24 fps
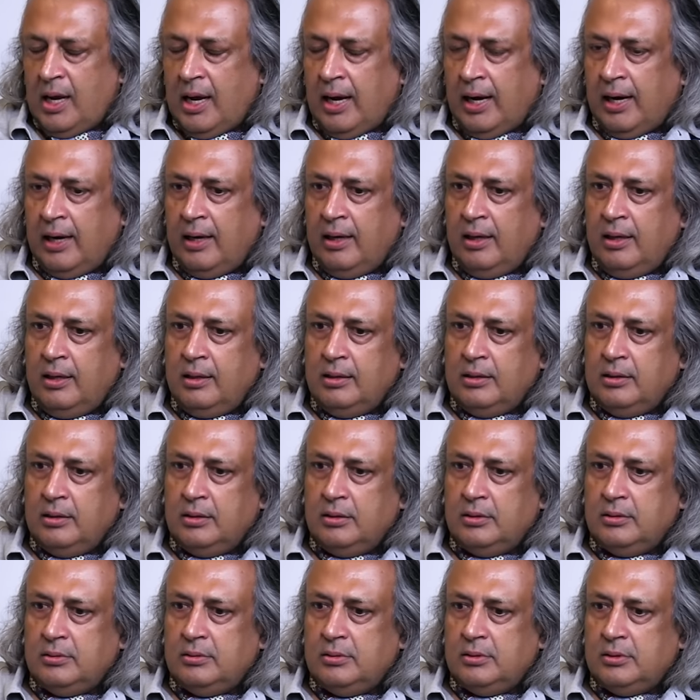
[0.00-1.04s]
And
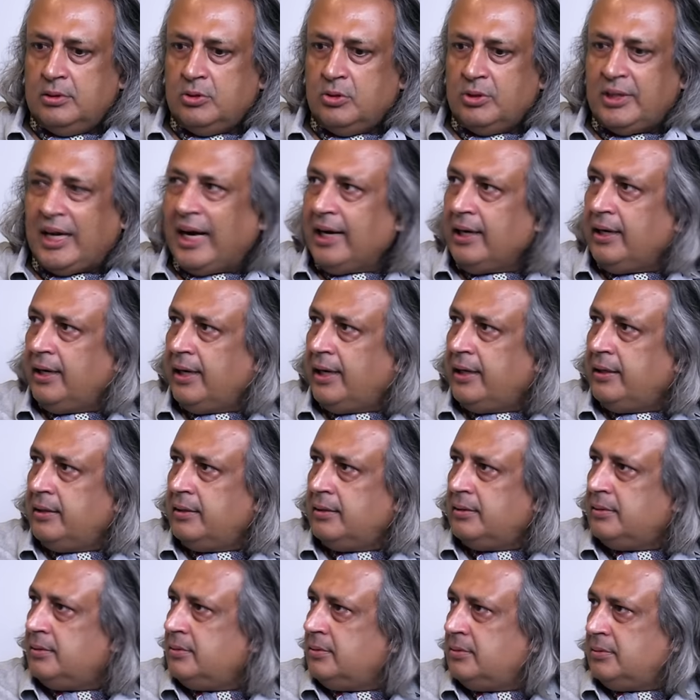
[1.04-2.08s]
so that
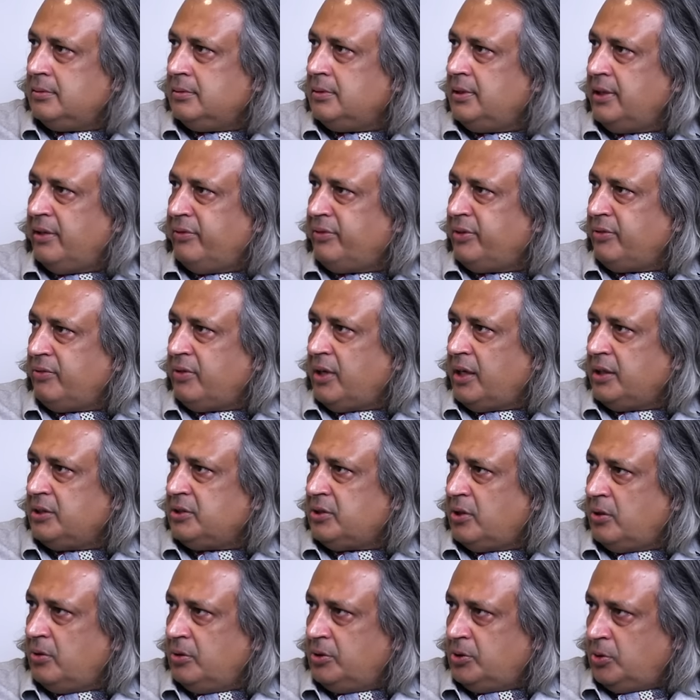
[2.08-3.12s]
left
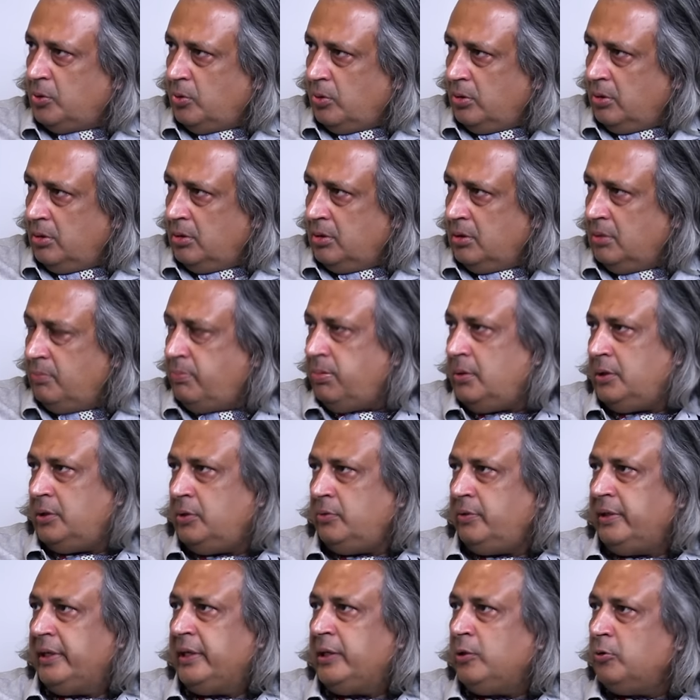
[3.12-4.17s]
Afghanistan on its own.
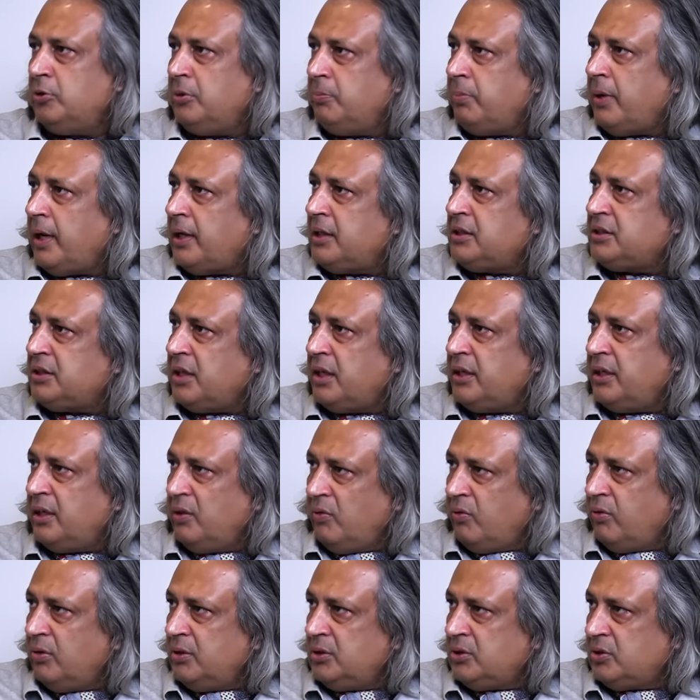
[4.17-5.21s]
We knew the Pakistan
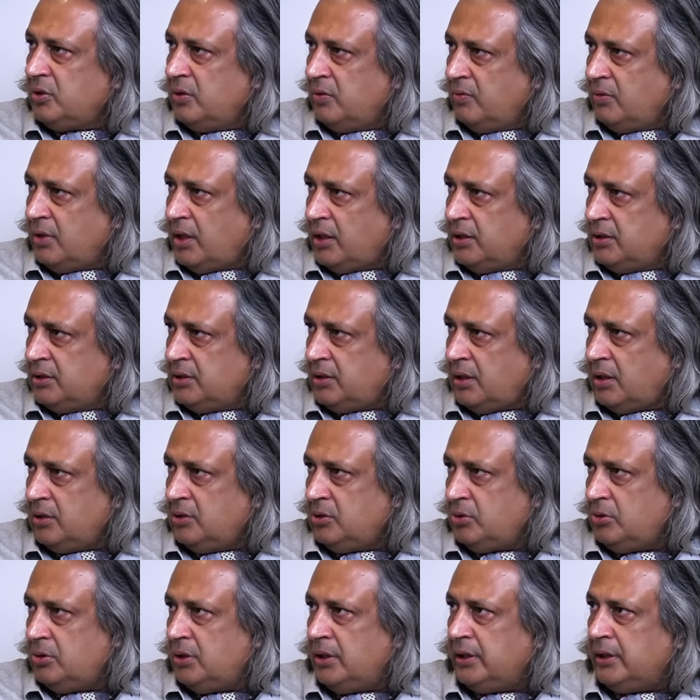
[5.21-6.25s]
influence on
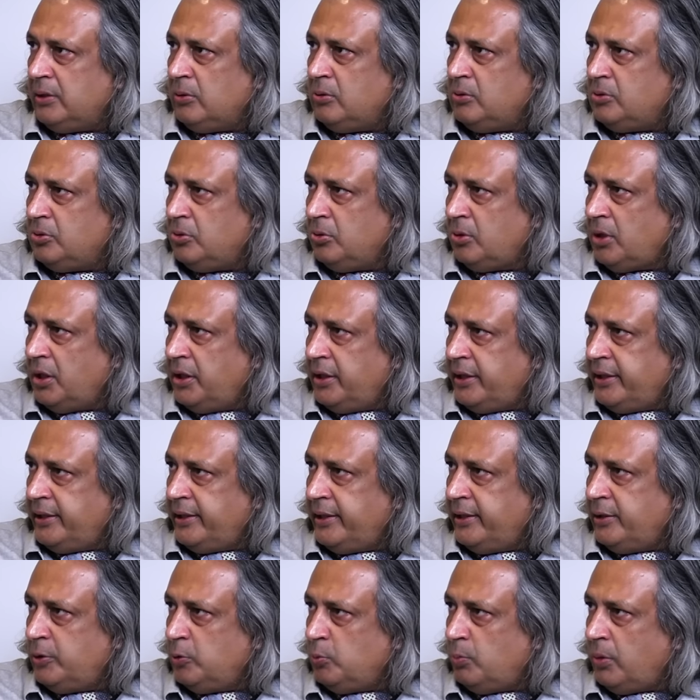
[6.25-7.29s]
Afghanistan, so they also
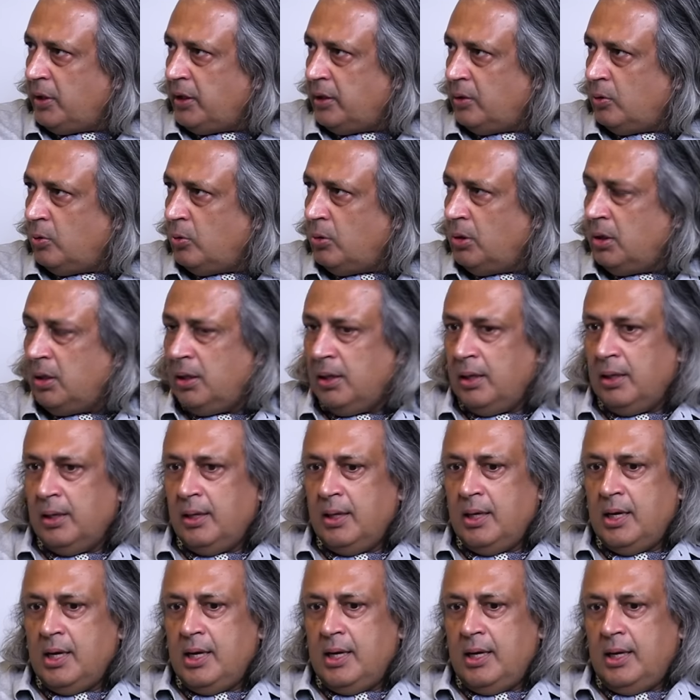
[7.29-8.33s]
continued to play a role.
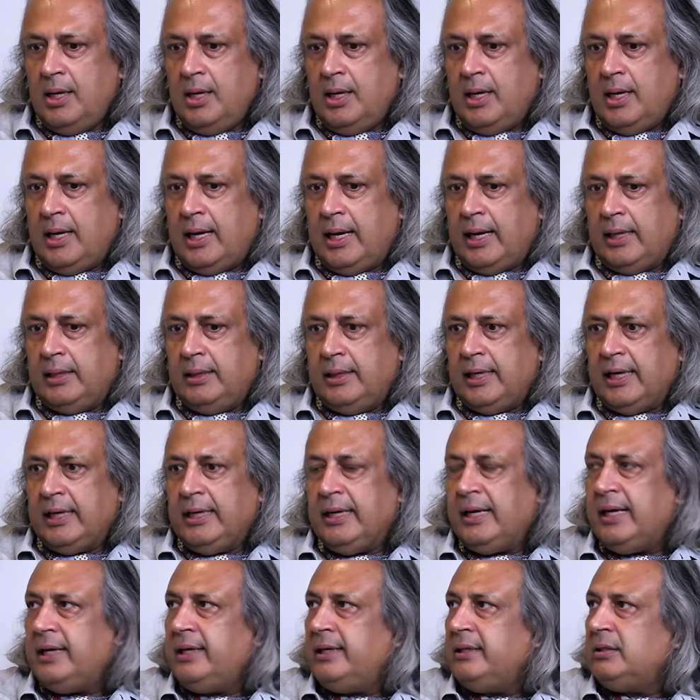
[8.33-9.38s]
And that
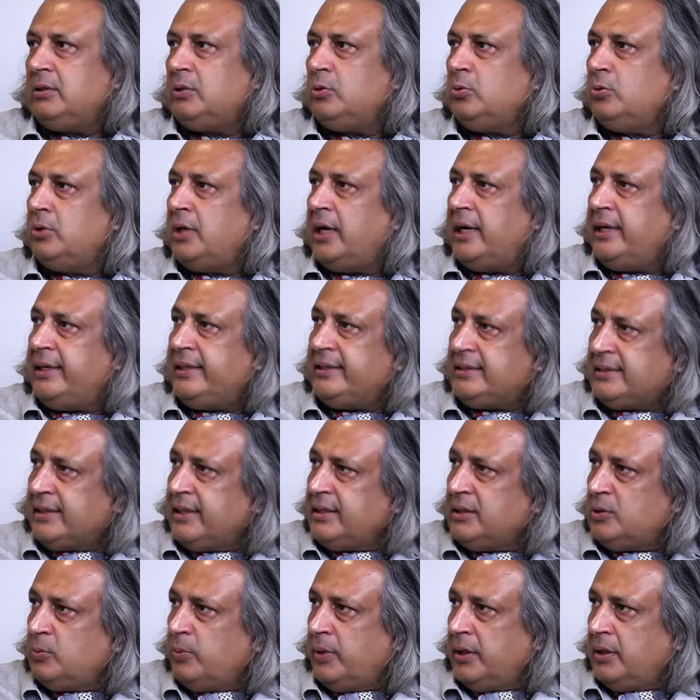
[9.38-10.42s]
led to
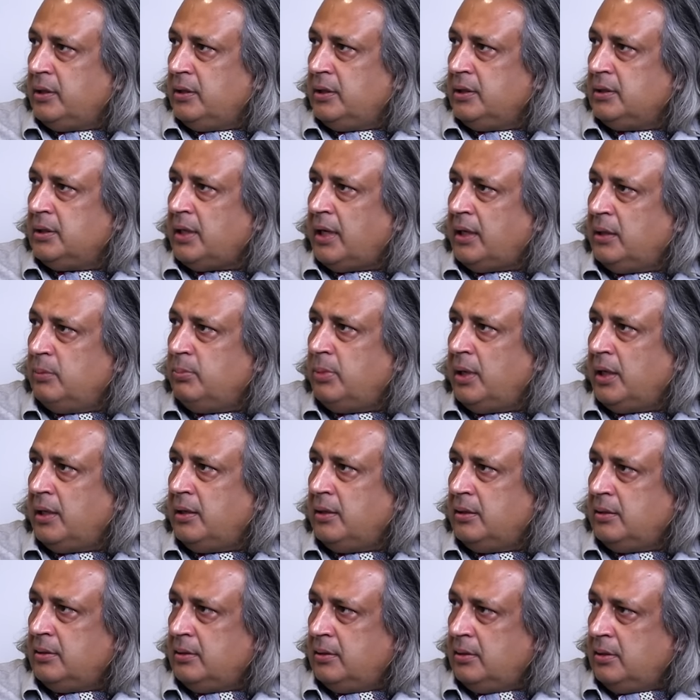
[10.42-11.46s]
96 when the
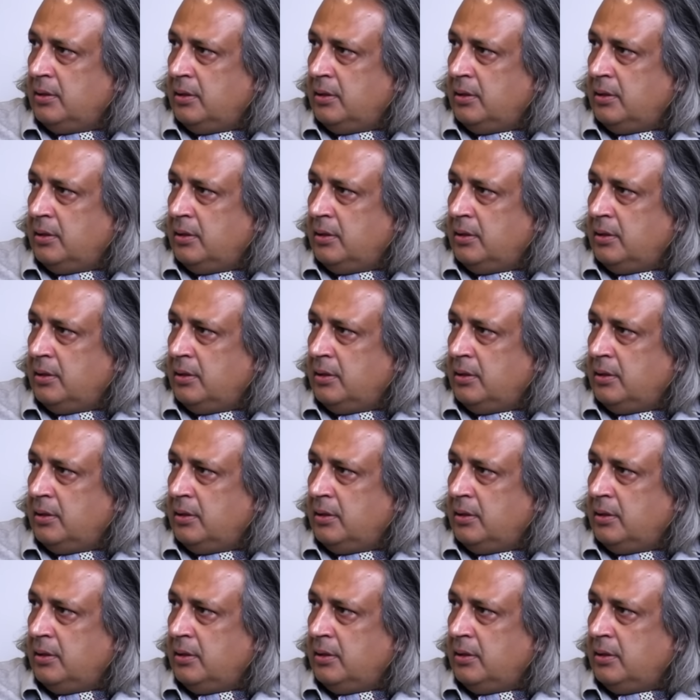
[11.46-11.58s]
Taliban